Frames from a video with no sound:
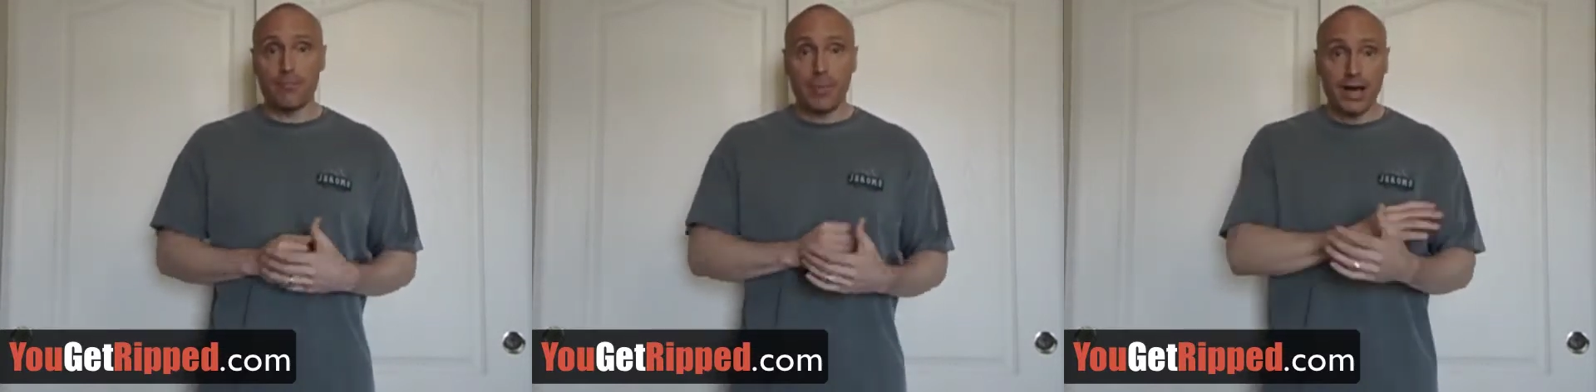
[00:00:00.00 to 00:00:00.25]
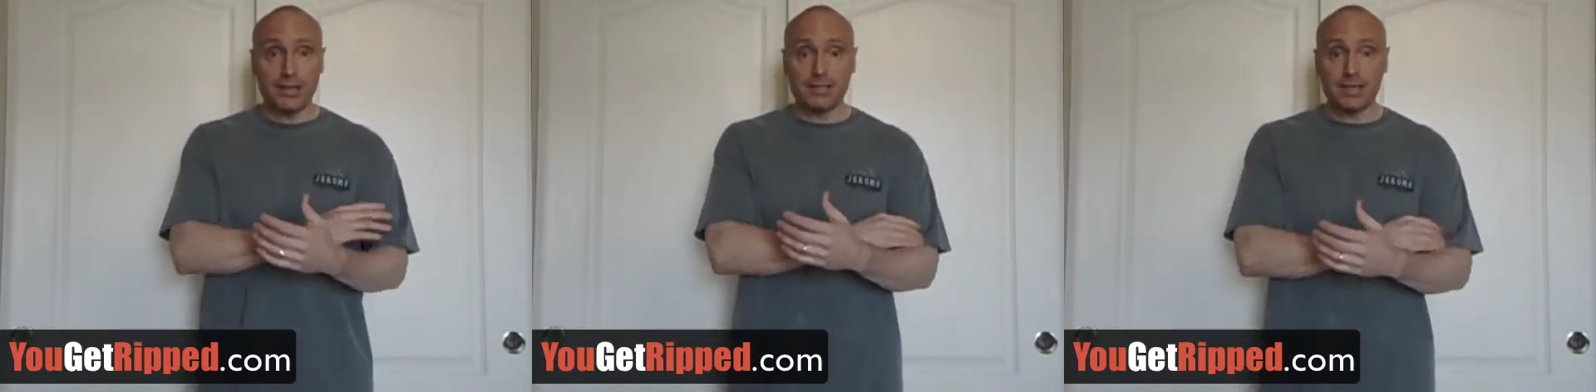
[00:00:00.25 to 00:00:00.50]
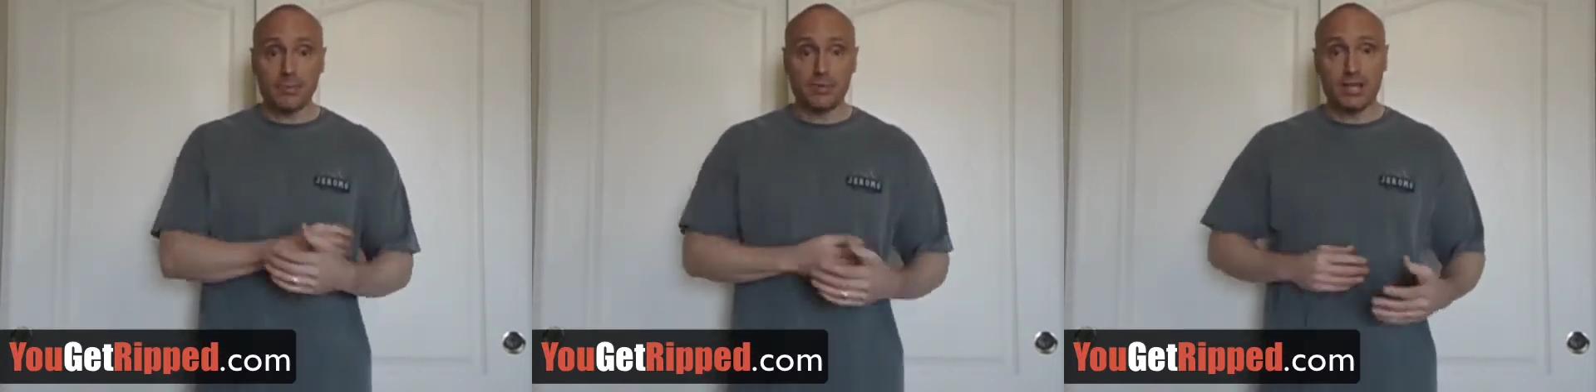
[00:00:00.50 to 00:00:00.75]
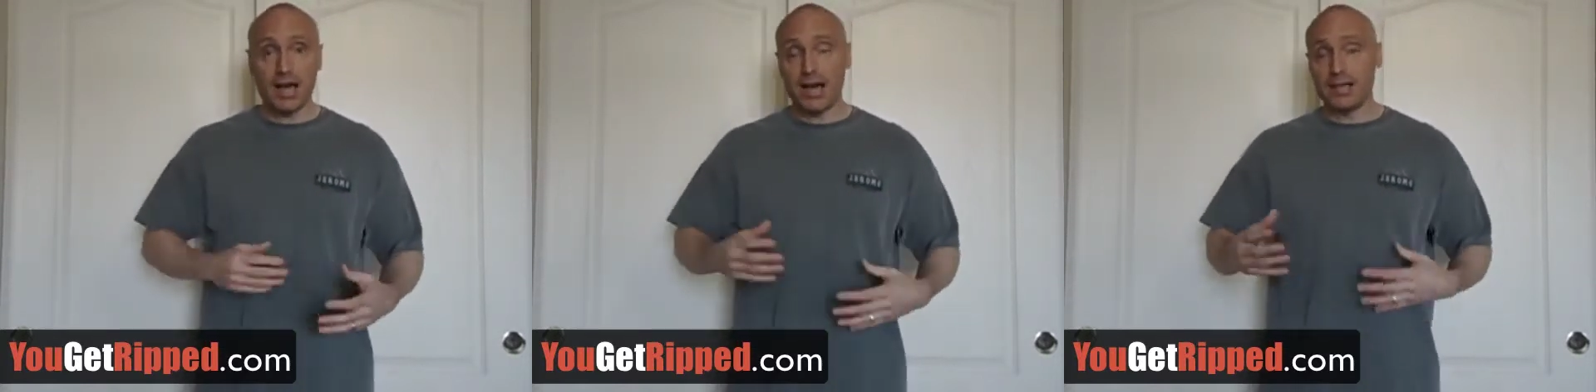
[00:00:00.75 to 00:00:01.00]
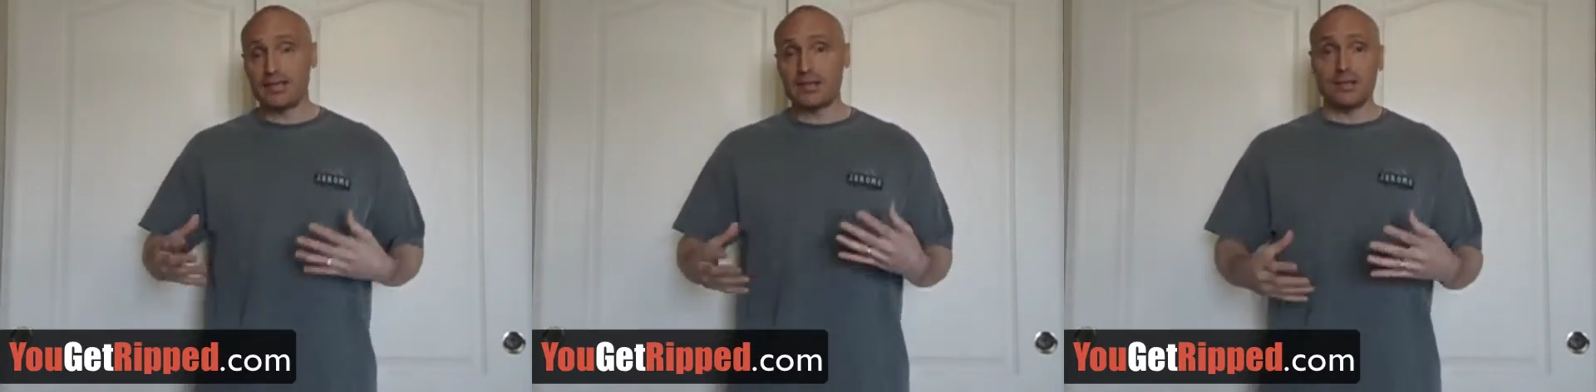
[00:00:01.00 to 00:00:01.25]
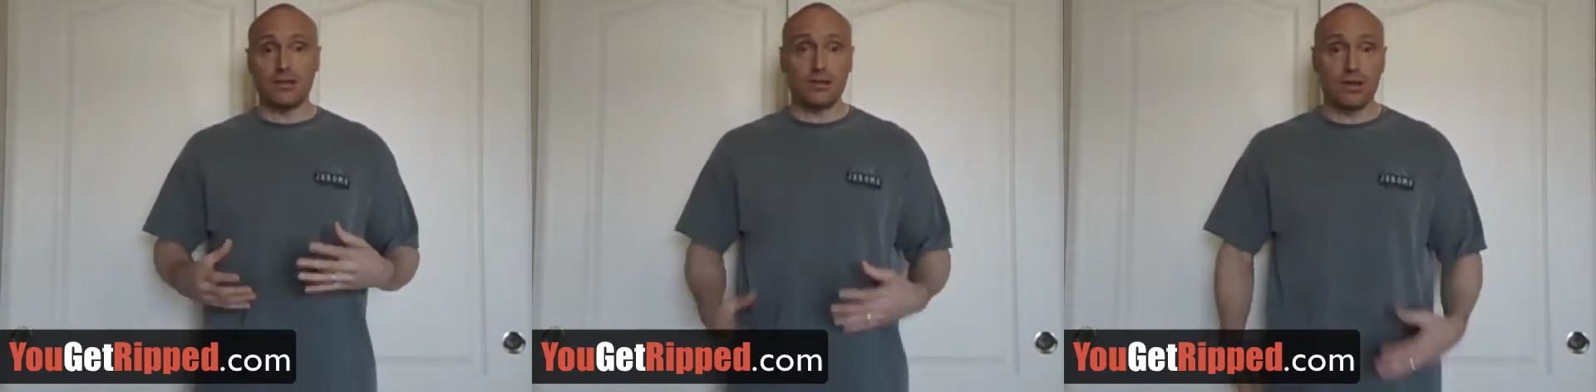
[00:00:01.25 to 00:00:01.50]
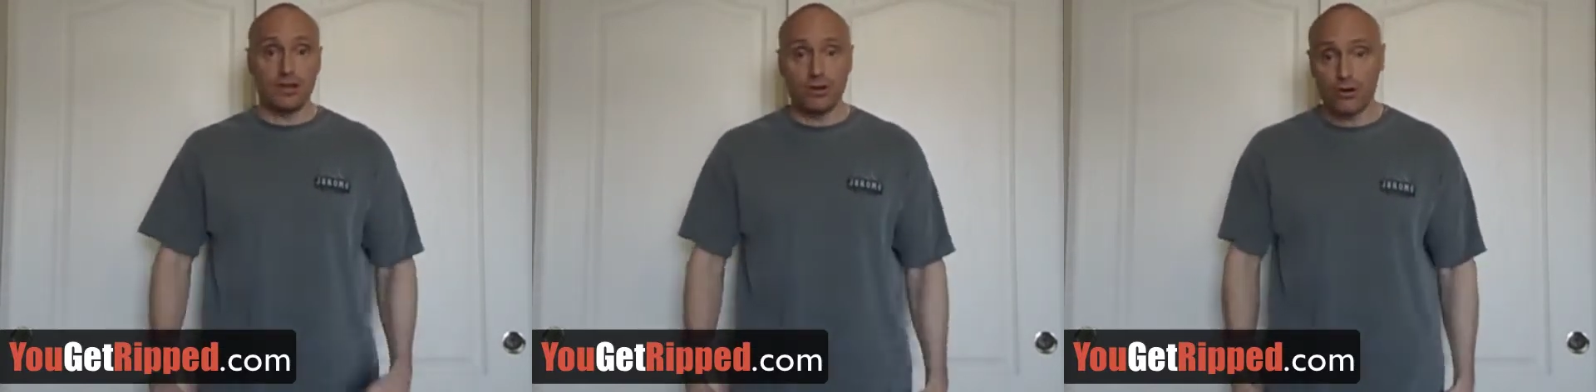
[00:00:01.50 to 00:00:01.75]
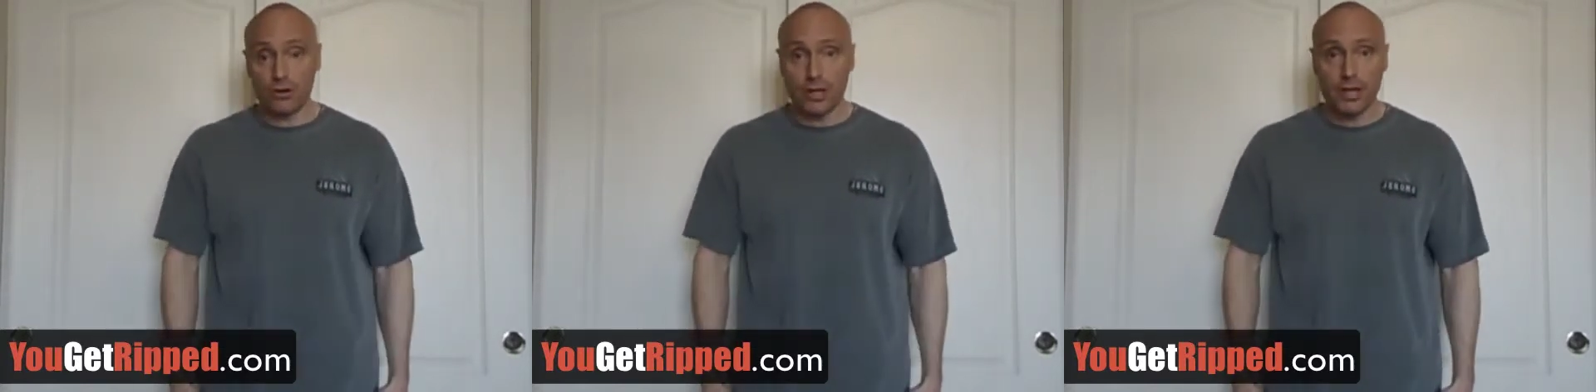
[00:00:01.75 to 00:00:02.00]
bicep sizes and
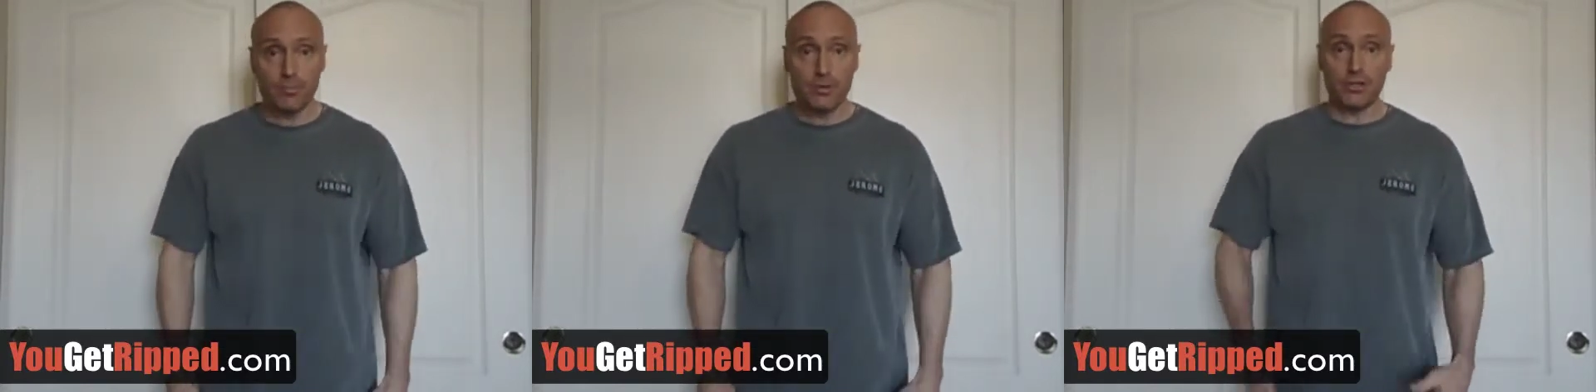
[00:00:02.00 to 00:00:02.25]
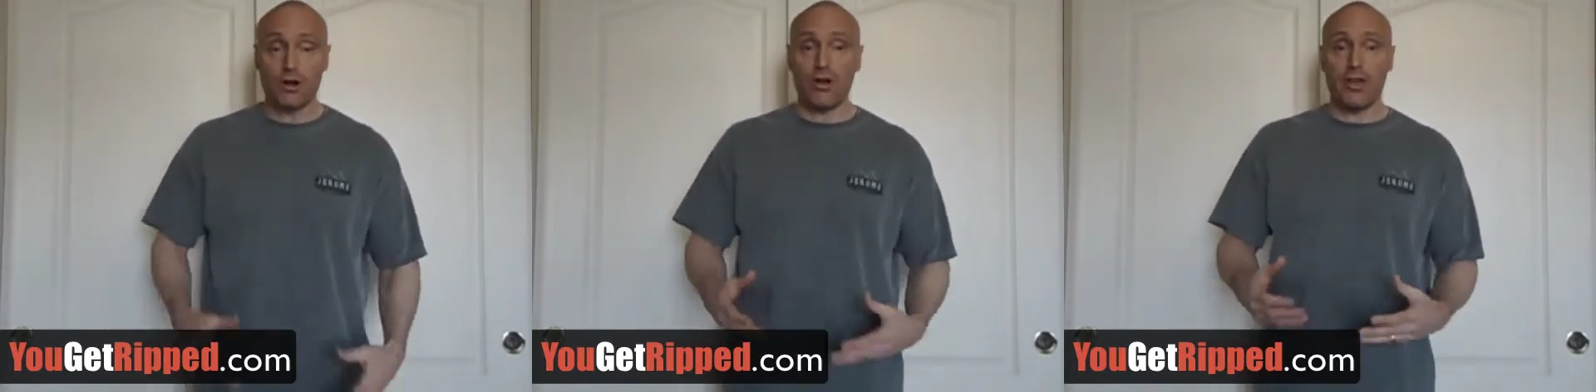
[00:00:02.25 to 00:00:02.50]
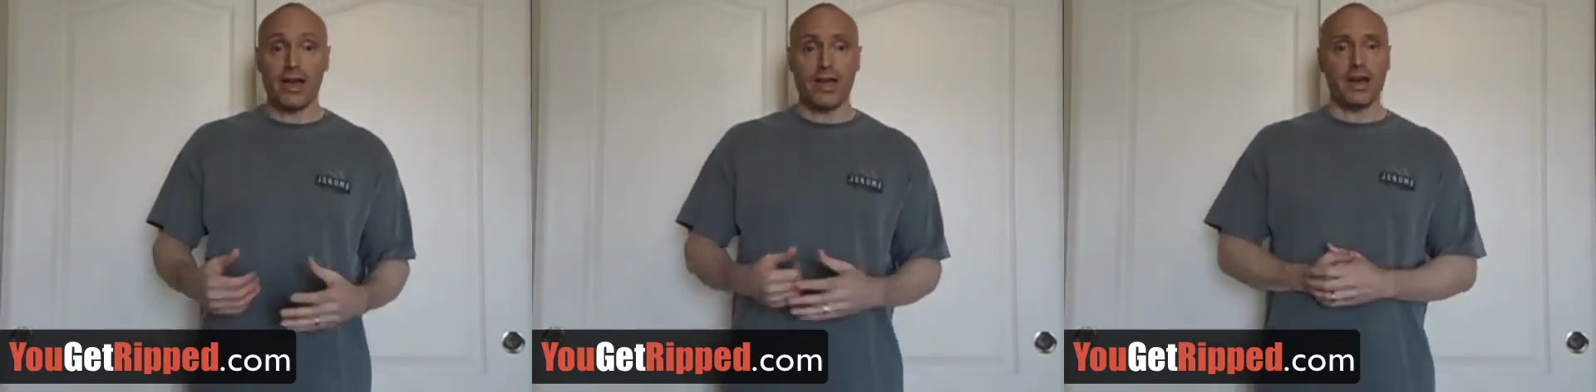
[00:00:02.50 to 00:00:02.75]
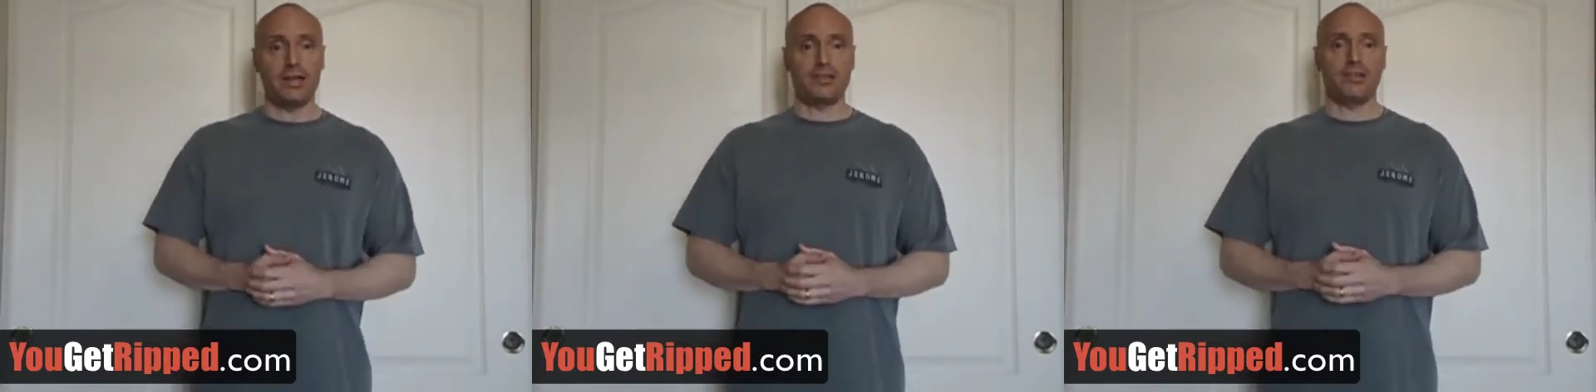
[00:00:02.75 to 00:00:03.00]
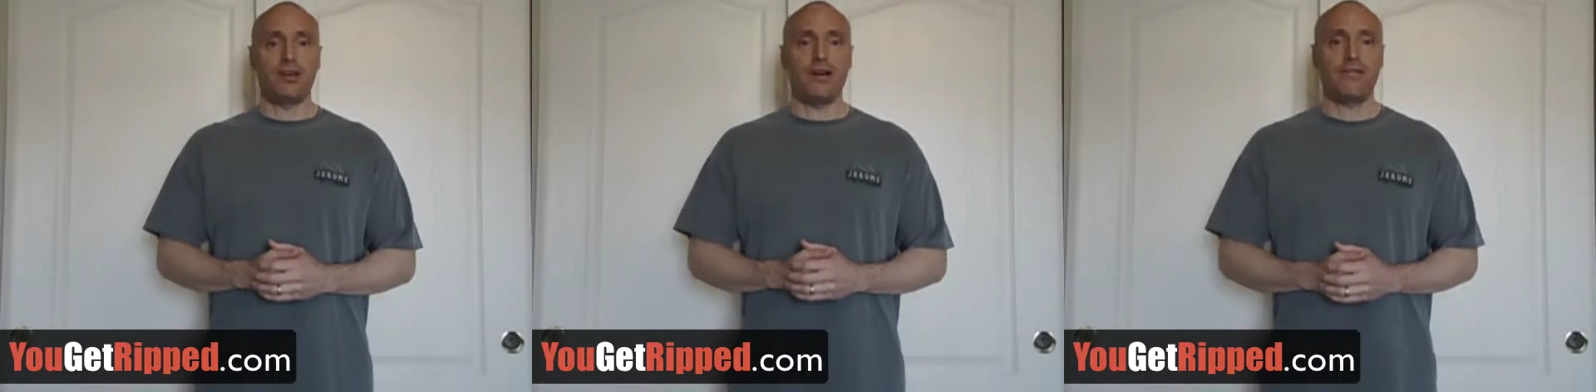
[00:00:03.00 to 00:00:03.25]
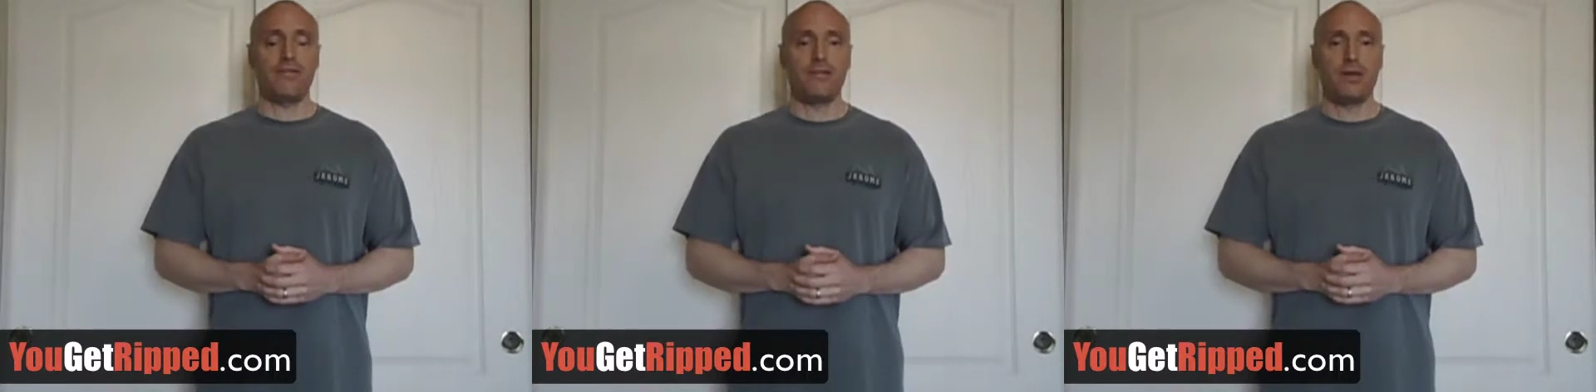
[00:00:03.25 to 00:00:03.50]
your hips and all that kind of stuff.